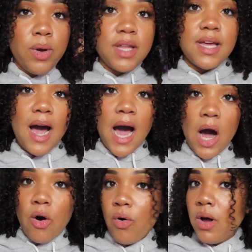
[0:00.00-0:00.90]
with
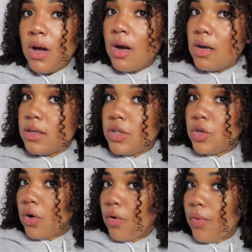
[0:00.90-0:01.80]
how,
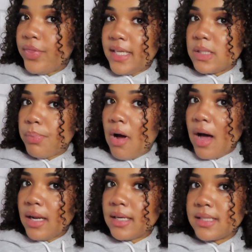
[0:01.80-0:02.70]
you know, these
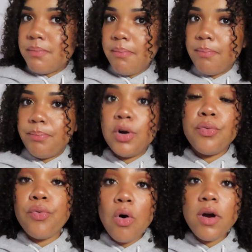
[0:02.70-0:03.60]
products
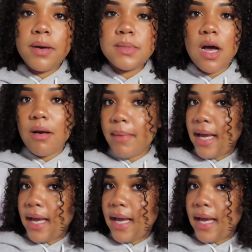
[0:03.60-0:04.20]
performed on